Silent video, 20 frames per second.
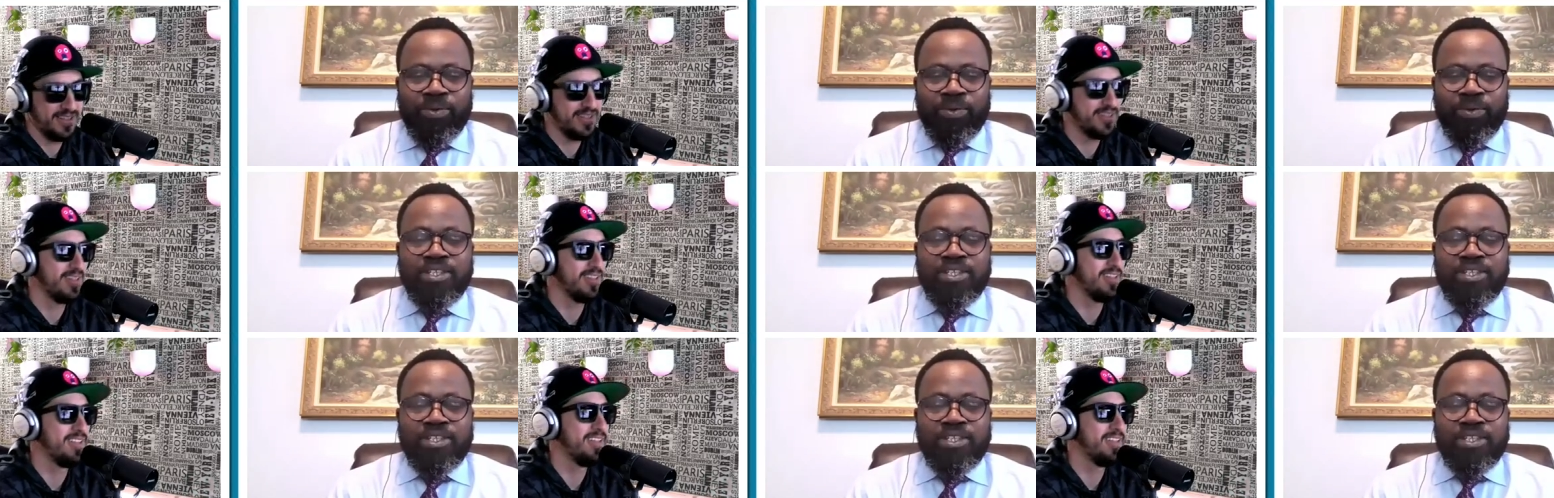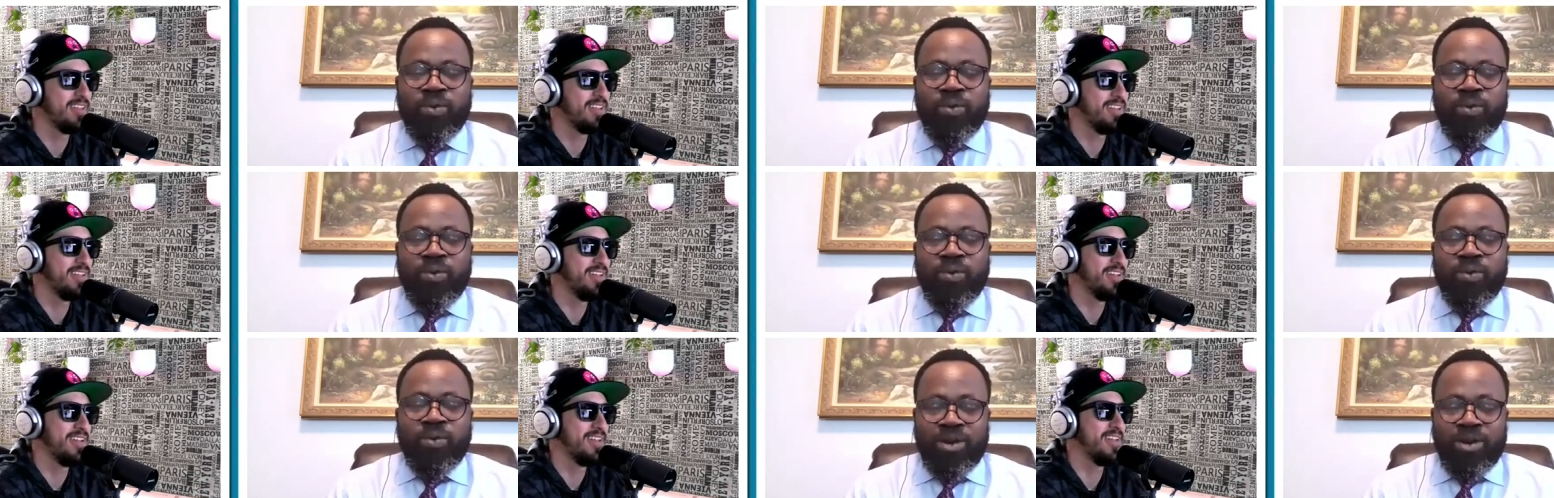Speaker 1: this is
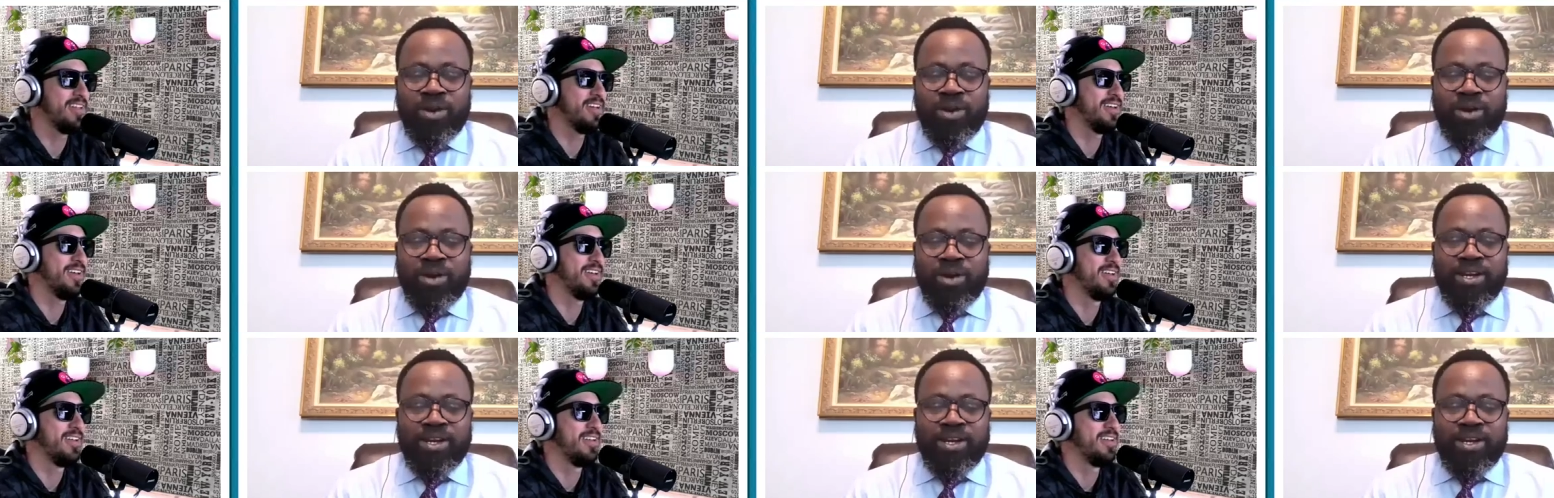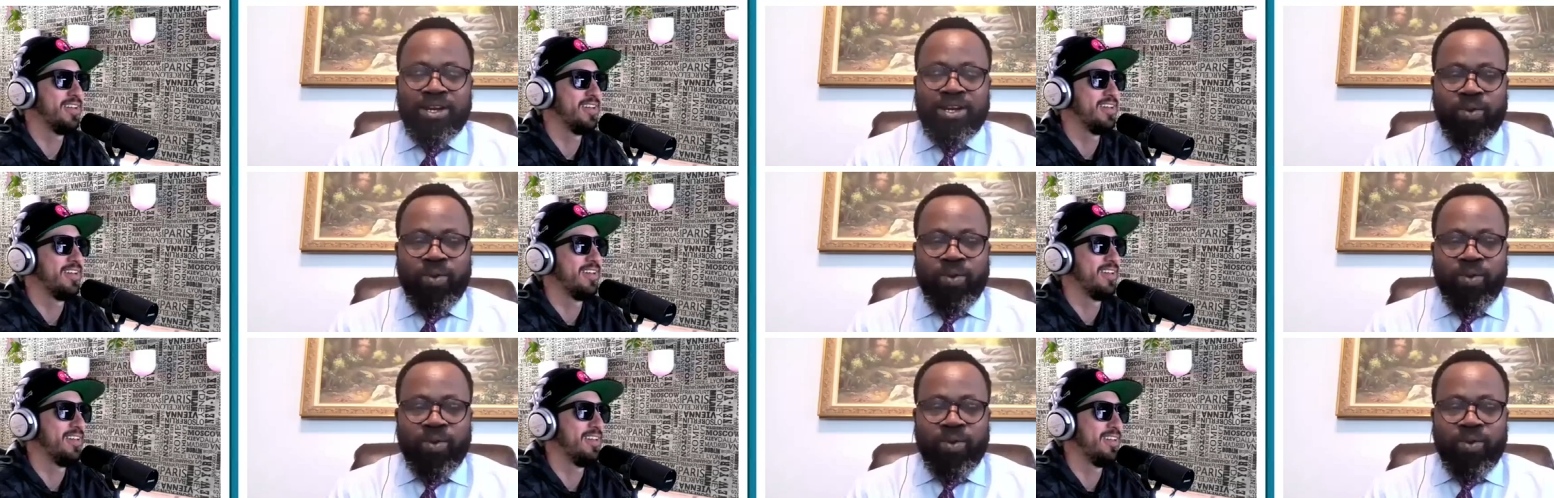where we are right now.
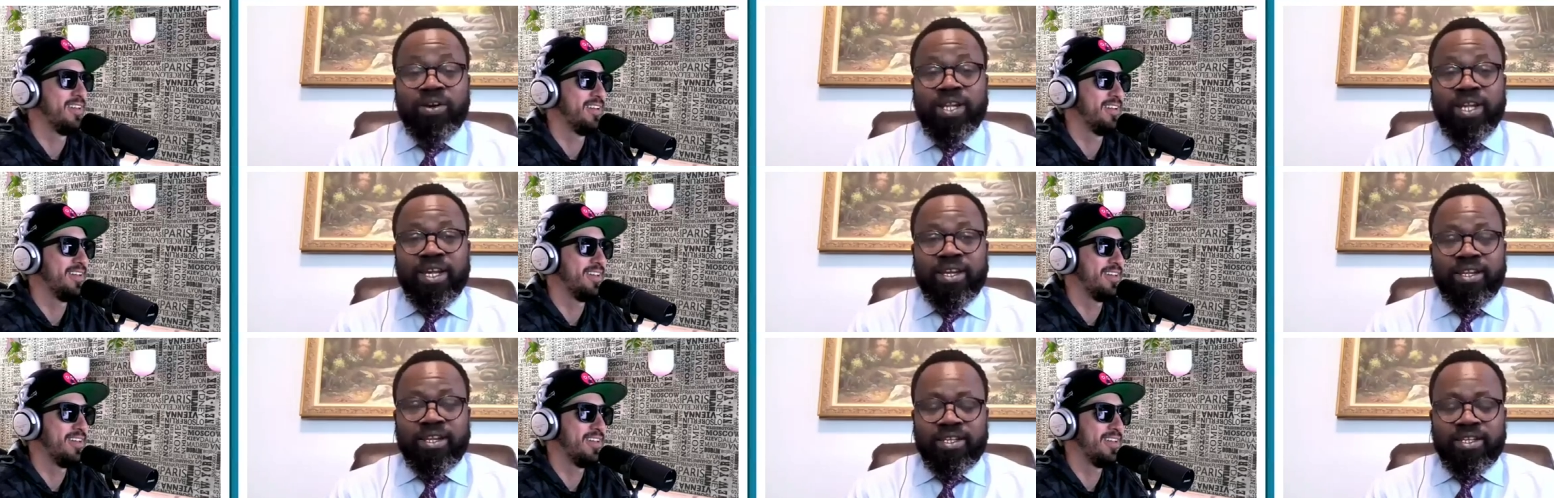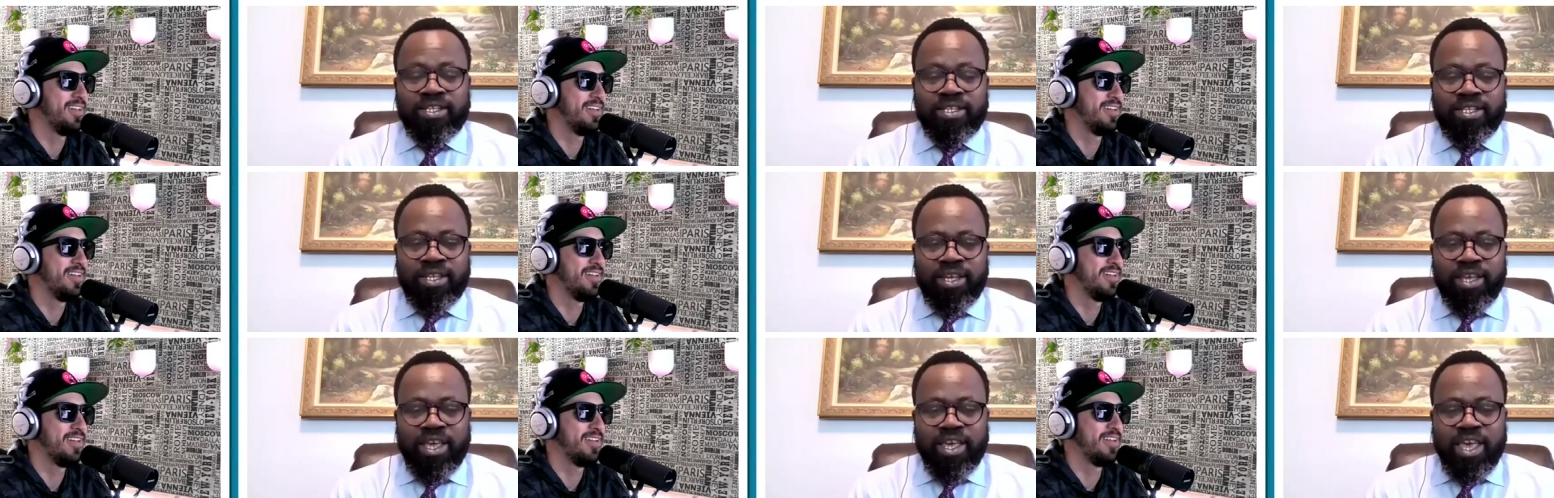We are under
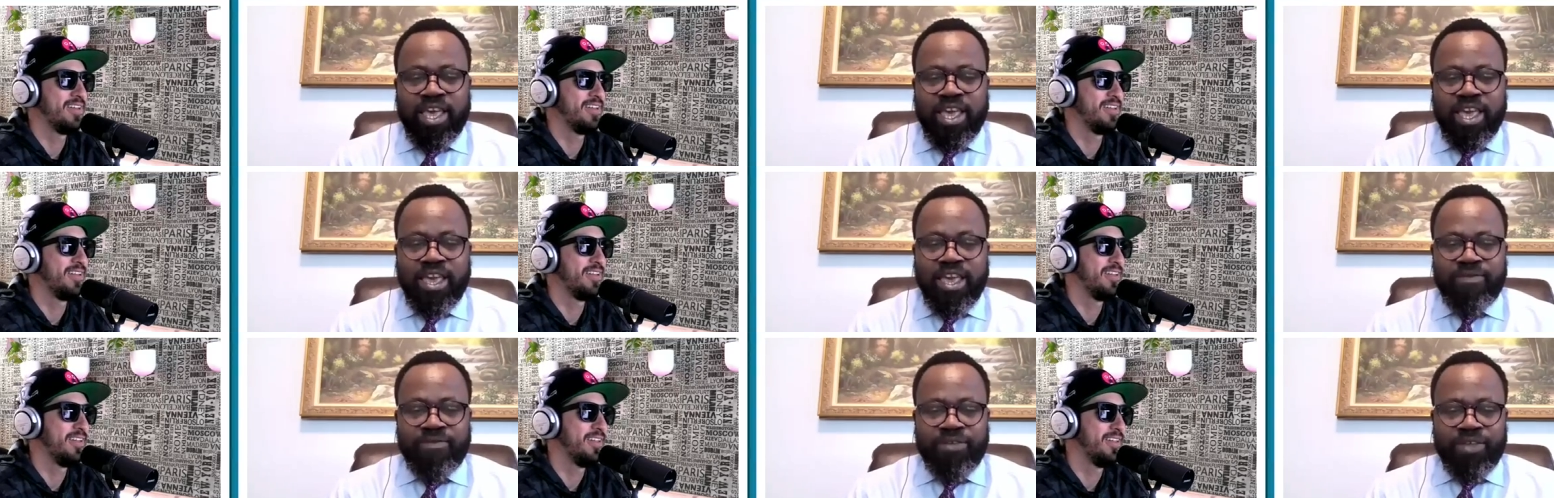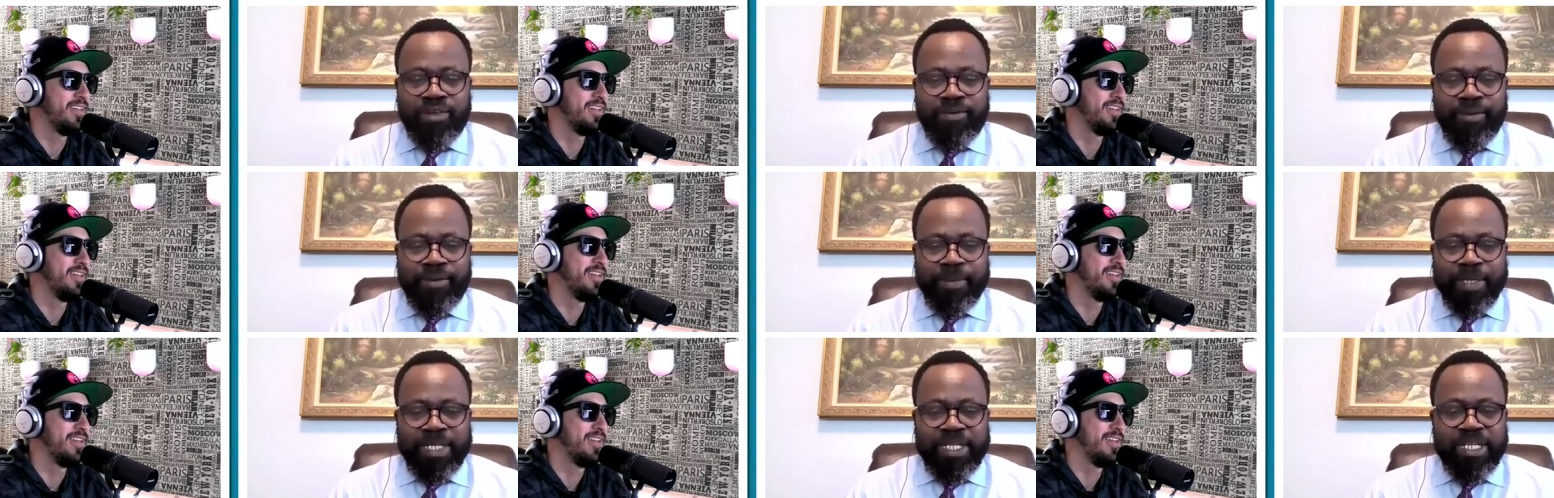this
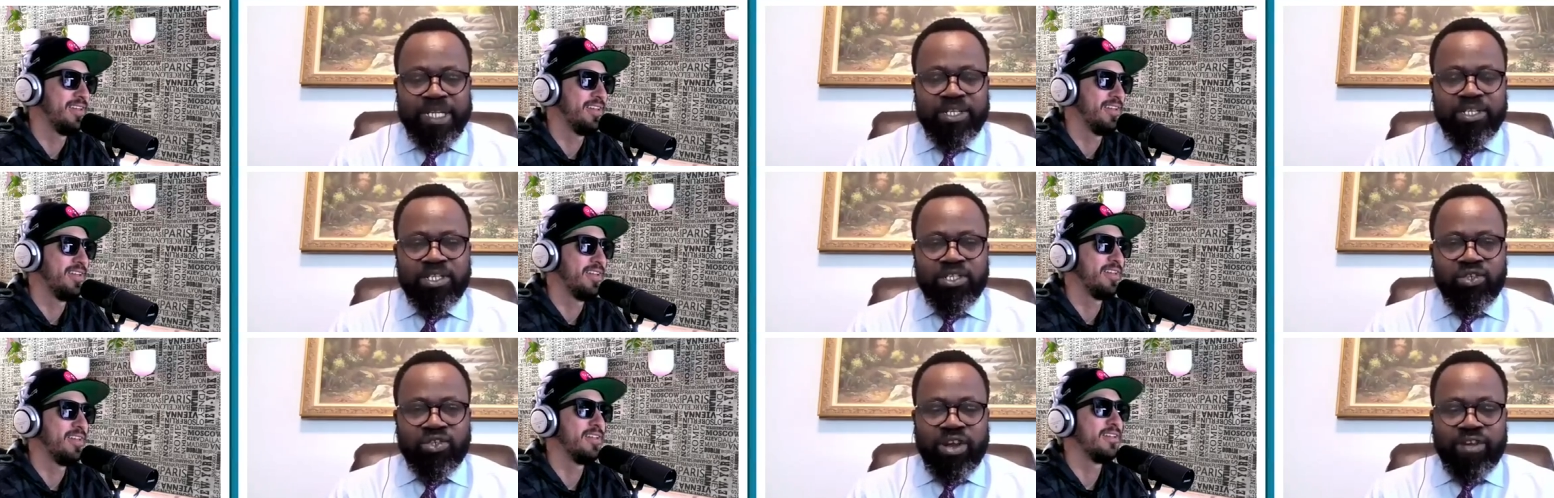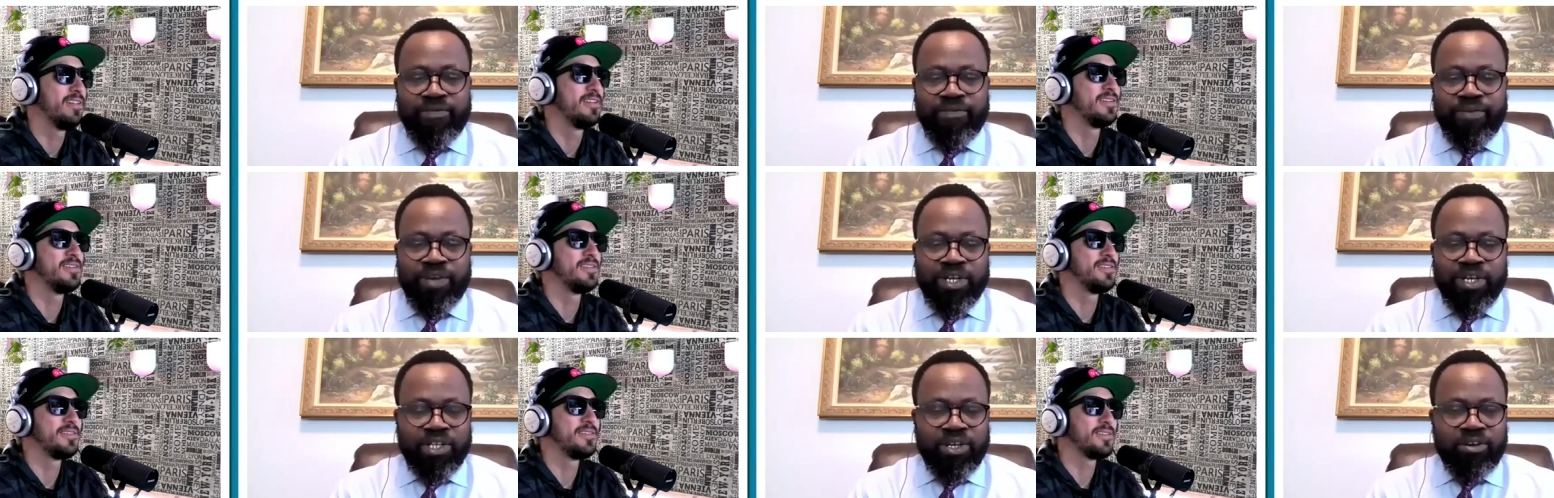heavy, I mean, this
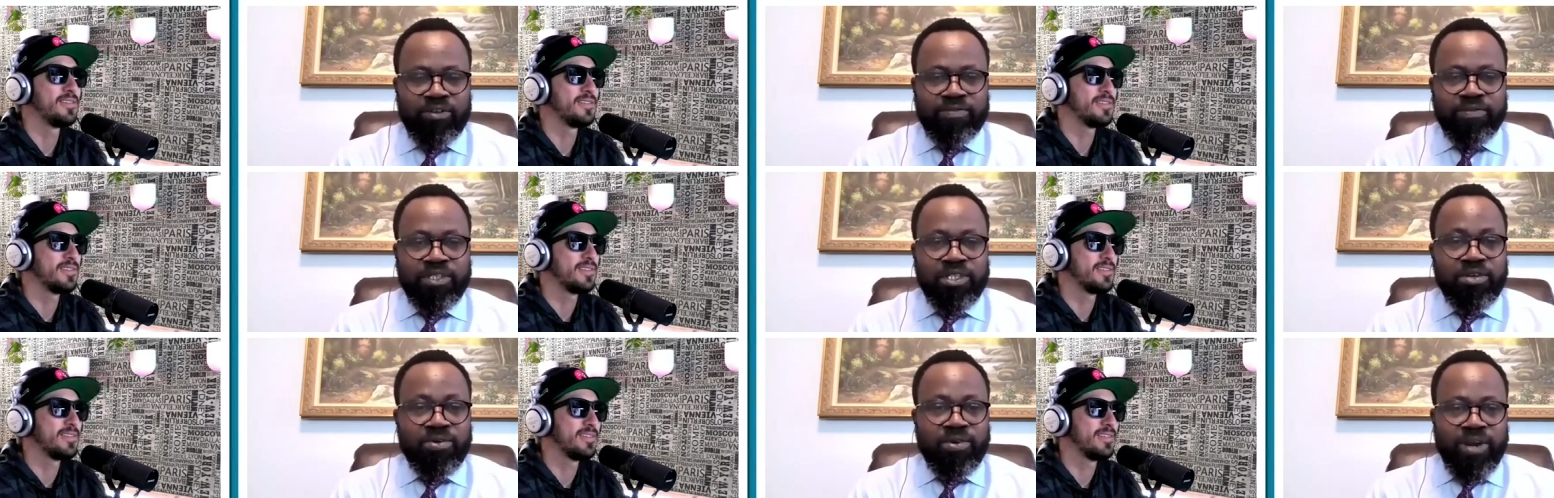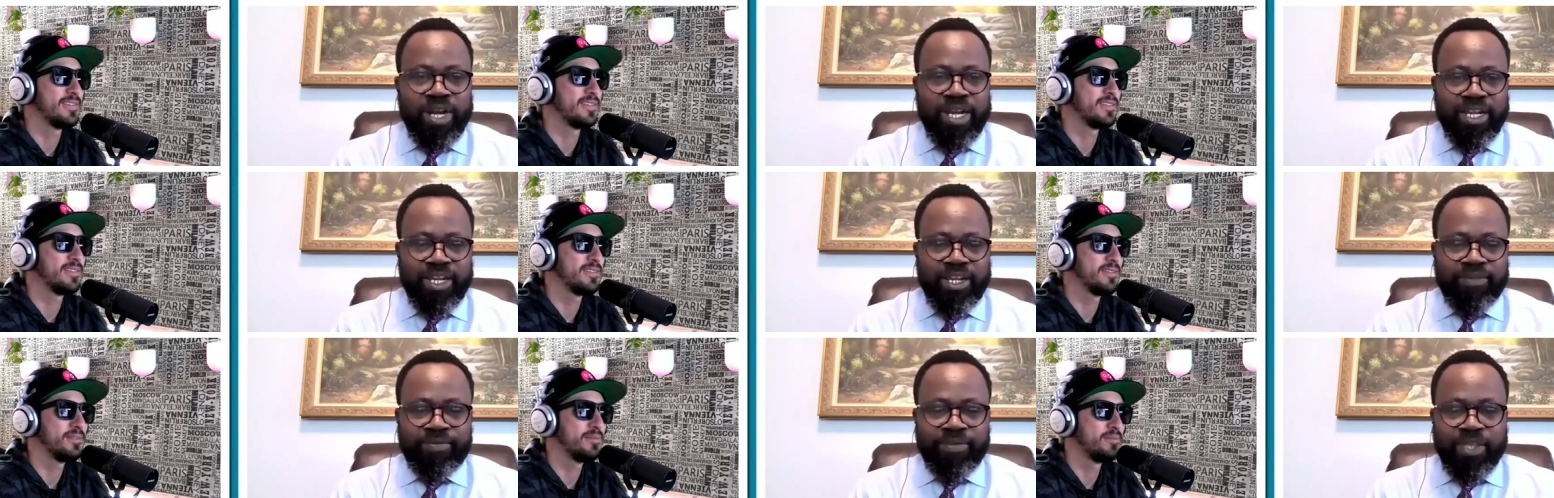trifecta of
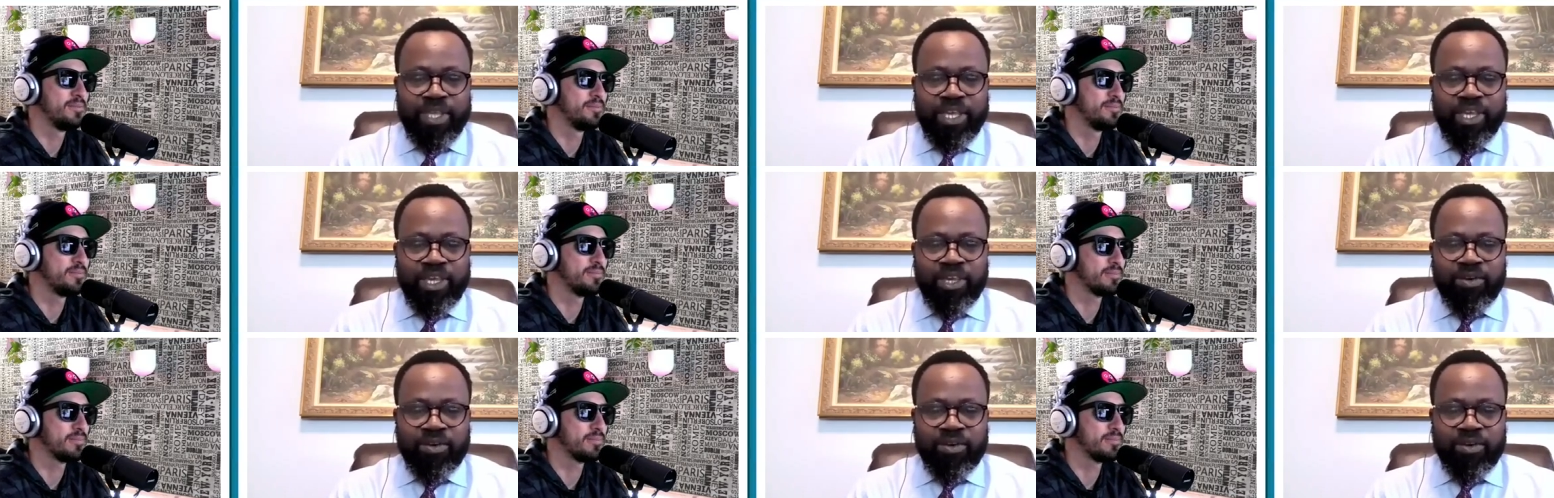tyranny,